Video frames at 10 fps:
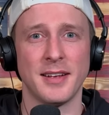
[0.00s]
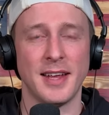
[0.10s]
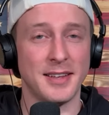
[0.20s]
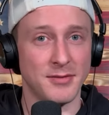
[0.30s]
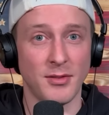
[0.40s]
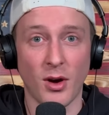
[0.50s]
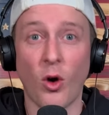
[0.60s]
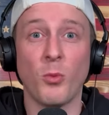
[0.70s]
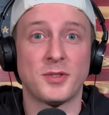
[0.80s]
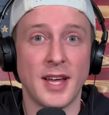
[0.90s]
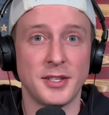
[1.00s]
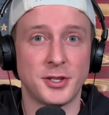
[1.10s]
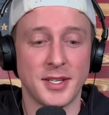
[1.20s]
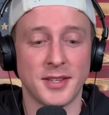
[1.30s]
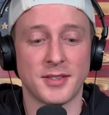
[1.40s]
in hopes that
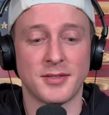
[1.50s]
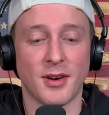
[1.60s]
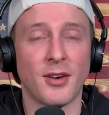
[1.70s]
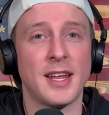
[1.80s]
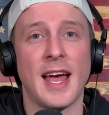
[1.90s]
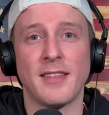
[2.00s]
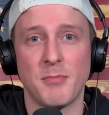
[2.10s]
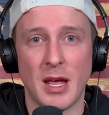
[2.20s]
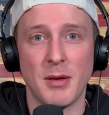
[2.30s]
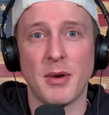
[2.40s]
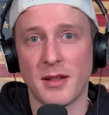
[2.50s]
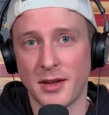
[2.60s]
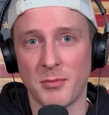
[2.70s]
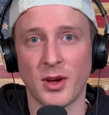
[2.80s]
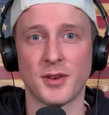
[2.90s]
she has already had the baby by the
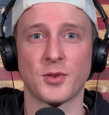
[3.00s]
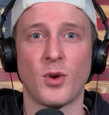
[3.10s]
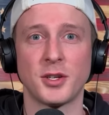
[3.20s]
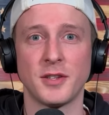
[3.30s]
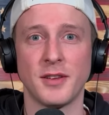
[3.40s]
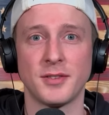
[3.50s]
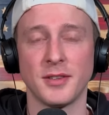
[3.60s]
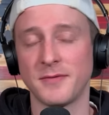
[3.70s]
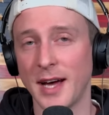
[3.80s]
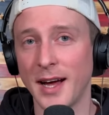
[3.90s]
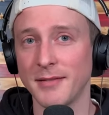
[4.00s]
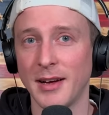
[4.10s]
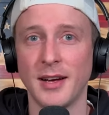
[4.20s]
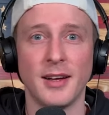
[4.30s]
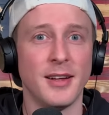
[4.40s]
time you guys are watching this. If not,
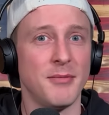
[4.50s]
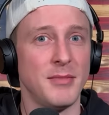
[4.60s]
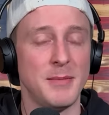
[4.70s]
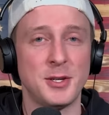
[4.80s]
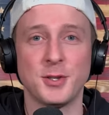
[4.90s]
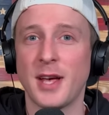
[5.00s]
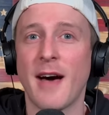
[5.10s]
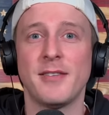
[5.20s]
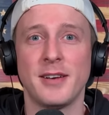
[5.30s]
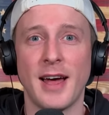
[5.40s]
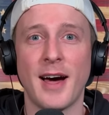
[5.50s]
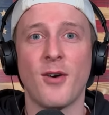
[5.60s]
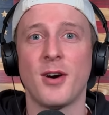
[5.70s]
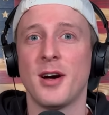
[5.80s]
maybe she's having it now.